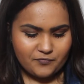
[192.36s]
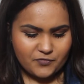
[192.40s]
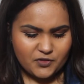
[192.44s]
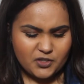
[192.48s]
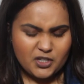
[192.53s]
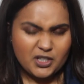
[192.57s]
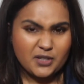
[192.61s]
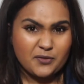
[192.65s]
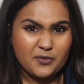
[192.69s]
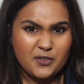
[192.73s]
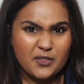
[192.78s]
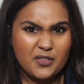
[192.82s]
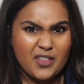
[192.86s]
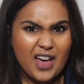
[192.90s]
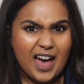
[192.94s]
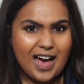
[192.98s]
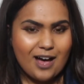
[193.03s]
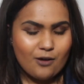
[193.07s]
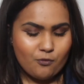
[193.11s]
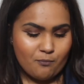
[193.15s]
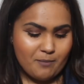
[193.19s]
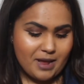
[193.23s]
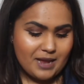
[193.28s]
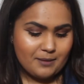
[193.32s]
just for
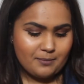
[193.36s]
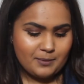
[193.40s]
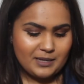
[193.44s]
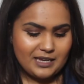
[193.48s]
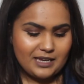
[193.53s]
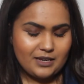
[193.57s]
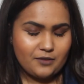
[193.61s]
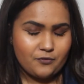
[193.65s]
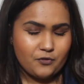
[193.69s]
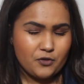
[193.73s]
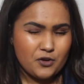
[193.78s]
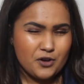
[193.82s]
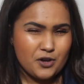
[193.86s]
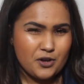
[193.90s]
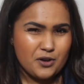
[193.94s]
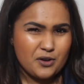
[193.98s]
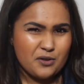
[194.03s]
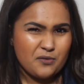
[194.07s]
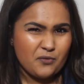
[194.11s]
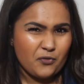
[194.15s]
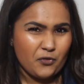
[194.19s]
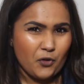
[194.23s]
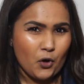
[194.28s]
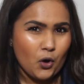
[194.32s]
that, or maybe
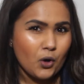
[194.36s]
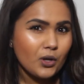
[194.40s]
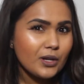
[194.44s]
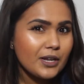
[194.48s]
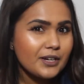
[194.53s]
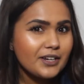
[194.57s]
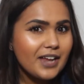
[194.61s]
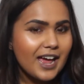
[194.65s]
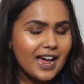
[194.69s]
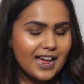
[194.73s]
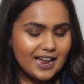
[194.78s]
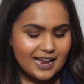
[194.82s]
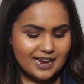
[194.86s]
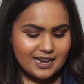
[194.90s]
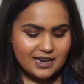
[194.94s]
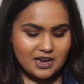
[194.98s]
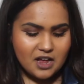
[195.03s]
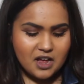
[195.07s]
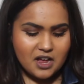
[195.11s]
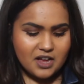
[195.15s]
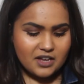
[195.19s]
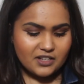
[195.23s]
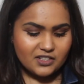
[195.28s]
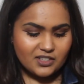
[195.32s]
even for holiday,
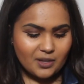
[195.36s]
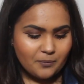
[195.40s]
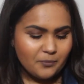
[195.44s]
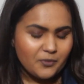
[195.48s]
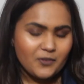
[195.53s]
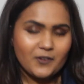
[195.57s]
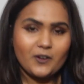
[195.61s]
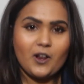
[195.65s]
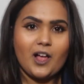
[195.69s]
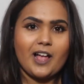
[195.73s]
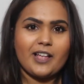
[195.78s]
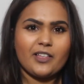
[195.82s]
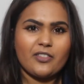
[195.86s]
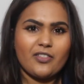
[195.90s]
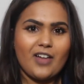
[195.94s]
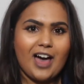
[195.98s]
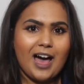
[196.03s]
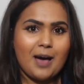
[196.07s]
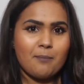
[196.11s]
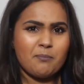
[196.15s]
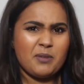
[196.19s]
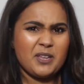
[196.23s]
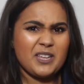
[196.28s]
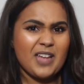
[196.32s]
something like
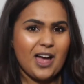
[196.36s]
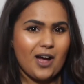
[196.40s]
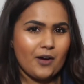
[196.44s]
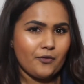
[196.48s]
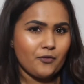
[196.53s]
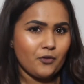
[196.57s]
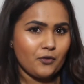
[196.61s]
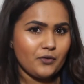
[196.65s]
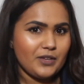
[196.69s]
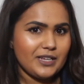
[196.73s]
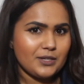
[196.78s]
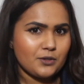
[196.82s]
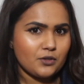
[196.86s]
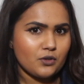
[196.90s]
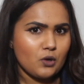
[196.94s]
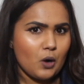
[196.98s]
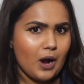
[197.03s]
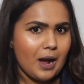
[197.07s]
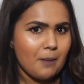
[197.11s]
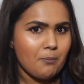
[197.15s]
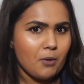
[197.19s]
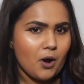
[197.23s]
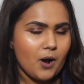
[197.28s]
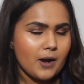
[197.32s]
that. But yeah, I thought these were
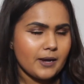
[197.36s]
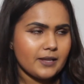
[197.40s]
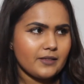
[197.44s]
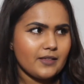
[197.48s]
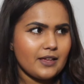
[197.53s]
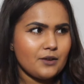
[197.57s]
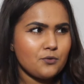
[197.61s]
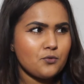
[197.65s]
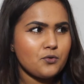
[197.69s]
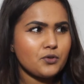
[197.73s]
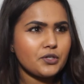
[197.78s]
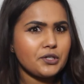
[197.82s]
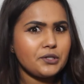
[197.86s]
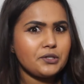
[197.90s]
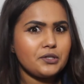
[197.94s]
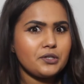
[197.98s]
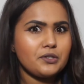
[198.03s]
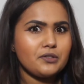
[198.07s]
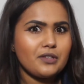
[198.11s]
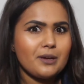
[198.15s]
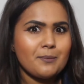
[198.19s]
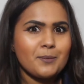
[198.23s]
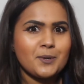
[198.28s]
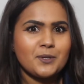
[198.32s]
quite a bargain. They also
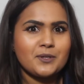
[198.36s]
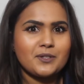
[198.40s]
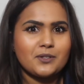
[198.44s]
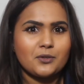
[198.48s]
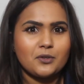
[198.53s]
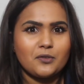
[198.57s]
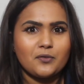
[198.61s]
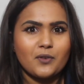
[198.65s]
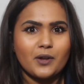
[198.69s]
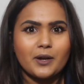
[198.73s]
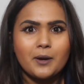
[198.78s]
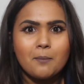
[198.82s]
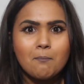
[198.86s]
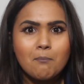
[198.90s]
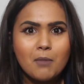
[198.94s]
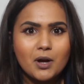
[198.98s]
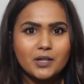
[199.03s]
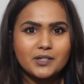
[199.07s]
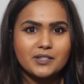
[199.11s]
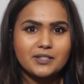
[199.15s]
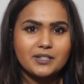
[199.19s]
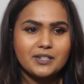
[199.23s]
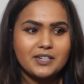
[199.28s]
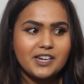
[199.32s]
do them in sort of like a
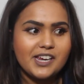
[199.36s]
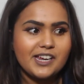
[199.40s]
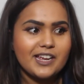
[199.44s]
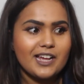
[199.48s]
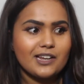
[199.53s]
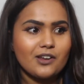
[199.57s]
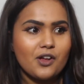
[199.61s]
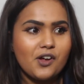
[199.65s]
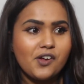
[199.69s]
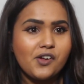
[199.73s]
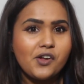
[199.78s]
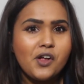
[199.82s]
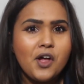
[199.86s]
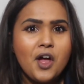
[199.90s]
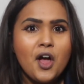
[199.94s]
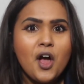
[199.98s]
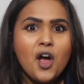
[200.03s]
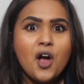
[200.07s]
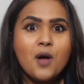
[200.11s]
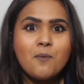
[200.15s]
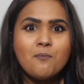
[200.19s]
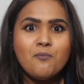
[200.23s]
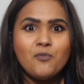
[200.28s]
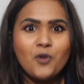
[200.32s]
mustardy yellow.
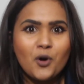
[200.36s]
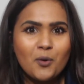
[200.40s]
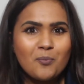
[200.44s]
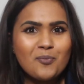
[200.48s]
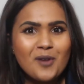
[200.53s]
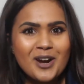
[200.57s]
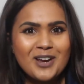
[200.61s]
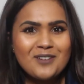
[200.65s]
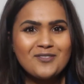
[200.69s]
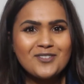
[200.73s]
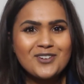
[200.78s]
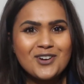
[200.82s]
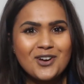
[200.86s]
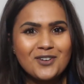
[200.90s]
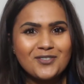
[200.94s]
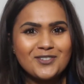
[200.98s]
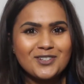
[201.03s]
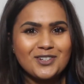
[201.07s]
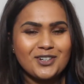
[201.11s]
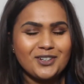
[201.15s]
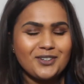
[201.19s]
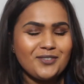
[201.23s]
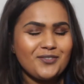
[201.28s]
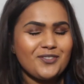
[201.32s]
Not brave enough
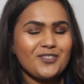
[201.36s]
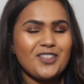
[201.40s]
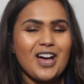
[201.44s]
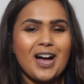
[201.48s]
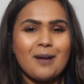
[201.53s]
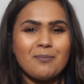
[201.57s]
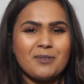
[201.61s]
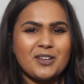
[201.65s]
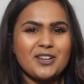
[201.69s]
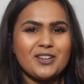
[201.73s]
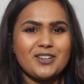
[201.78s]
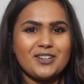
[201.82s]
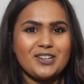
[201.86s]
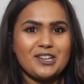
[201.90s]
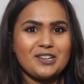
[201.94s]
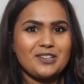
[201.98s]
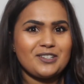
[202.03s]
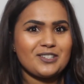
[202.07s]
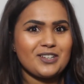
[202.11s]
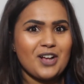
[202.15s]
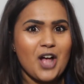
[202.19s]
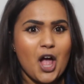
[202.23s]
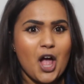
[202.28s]
to go for that because